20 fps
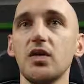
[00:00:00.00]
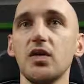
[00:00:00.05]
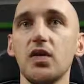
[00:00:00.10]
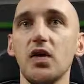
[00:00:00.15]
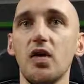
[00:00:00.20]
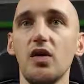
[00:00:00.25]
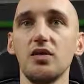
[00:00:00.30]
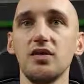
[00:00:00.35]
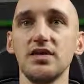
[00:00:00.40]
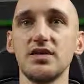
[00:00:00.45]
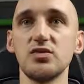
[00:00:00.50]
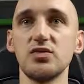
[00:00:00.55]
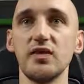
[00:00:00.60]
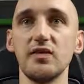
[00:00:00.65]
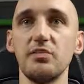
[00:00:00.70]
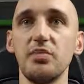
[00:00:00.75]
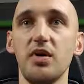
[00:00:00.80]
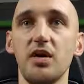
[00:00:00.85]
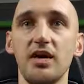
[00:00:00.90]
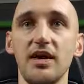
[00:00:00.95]
call this
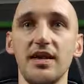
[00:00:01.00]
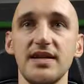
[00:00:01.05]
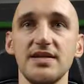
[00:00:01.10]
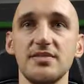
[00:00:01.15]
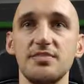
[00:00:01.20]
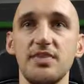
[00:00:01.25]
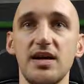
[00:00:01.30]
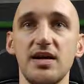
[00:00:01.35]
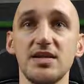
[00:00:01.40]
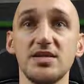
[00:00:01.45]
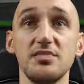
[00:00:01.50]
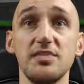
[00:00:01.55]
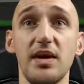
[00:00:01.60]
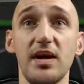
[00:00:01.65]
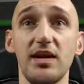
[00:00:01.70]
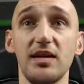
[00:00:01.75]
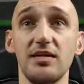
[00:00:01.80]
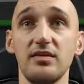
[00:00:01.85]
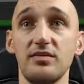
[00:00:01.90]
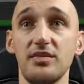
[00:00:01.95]
with pocket eights plus,
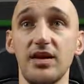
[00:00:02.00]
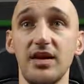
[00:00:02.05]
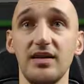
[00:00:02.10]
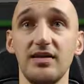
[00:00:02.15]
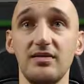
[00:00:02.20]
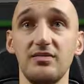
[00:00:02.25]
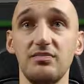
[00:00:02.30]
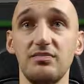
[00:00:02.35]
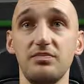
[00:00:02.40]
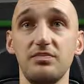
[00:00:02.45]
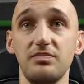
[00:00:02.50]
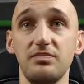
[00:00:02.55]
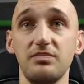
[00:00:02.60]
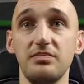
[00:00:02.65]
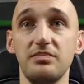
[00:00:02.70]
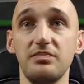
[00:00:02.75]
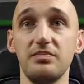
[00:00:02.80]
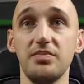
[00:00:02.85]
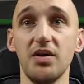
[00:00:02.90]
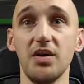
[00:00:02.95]
but
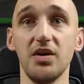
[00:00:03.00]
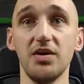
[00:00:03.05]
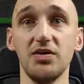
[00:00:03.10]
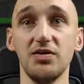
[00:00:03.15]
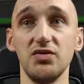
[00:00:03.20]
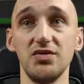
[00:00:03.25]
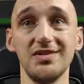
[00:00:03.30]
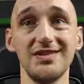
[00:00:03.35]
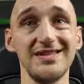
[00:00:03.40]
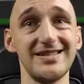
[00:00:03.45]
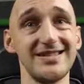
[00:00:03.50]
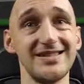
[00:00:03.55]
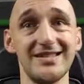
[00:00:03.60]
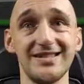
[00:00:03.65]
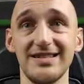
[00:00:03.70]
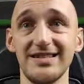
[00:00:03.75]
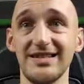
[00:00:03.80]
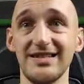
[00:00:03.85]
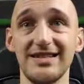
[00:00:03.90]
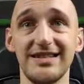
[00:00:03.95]
pocket
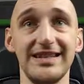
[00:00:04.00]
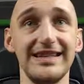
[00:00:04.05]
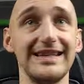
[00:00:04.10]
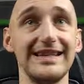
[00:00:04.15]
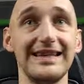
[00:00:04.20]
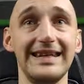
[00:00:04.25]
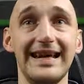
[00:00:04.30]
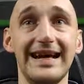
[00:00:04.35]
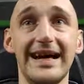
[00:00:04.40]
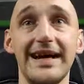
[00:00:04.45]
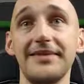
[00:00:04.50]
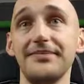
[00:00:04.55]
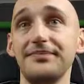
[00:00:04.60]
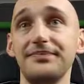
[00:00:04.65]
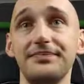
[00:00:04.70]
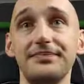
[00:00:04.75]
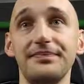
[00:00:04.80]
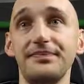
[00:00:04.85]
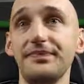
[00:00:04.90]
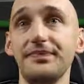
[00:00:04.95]
deuces, nah,
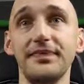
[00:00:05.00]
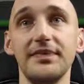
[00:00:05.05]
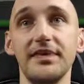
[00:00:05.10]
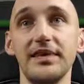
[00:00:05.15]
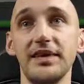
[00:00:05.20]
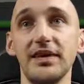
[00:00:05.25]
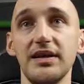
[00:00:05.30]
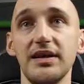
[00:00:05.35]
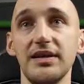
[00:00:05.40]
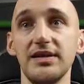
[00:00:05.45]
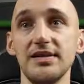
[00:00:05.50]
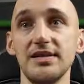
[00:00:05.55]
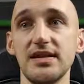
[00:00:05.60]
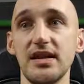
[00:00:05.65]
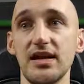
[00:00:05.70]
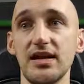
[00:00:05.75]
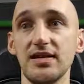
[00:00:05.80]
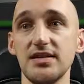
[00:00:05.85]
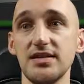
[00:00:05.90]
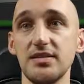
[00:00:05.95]
it's
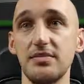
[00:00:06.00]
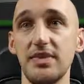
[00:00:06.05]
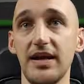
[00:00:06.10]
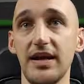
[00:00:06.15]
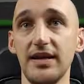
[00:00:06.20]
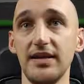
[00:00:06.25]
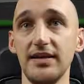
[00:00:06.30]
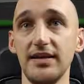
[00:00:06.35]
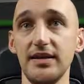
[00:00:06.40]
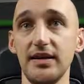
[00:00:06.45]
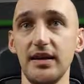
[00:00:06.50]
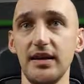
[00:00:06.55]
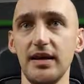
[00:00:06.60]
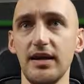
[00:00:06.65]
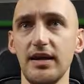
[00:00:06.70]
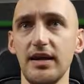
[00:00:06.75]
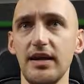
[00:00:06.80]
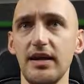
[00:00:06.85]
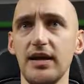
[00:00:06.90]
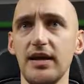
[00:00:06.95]
a bad idea.
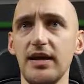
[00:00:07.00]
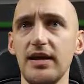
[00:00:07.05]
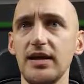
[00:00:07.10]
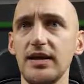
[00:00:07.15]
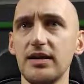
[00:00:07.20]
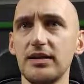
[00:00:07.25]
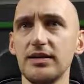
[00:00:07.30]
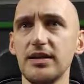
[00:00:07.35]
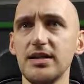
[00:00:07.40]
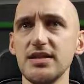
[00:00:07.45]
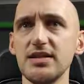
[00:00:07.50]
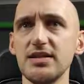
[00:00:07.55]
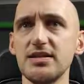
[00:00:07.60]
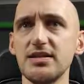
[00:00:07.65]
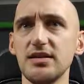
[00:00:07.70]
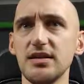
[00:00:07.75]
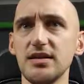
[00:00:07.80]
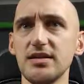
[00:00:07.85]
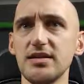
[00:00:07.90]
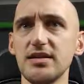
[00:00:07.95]

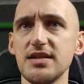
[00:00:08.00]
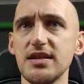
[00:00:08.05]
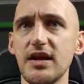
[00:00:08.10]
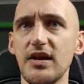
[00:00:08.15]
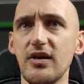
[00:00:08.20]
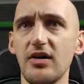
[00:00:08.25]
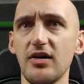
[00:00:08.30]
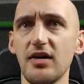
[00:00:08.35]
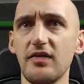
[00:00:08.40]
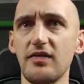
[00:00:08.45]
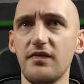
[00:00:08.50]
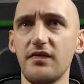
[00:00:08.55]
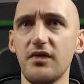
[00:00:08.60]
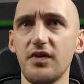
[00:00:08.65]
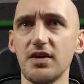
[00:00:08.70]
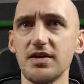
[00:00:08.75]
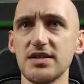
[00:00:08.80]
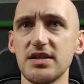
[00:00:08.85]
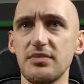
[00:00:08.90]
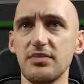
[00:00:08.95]
Let's see how,
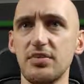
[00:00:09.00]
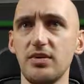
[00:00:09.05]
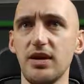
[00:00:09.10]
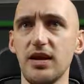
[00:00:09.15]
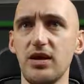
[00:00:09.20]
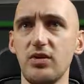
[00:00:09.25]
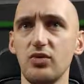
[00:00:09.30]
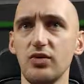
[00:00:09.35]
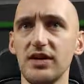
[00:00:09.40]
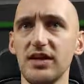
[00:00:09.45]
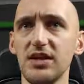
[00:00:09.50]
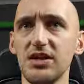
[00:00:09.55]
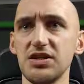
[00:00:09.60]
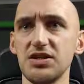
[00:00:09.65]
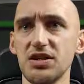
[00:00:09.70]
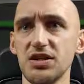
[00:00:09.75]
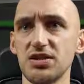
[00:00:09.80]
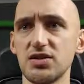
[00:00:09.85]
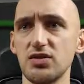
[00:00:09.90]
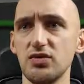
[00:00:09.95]
for example, how king
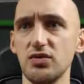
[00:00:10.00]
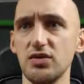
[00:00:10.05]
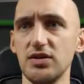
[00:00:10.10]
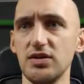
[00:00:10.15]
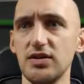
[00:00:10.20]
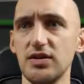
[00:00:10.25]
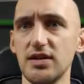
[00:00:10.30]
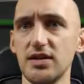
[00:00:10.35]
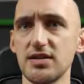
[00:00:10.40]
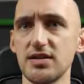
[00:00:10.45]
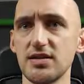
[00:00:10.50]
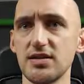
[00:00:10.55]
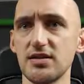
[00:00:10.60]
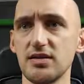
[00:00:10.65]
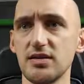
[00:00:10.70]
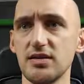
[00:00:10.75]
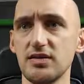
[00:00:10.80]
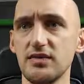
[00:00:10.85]
jack suited does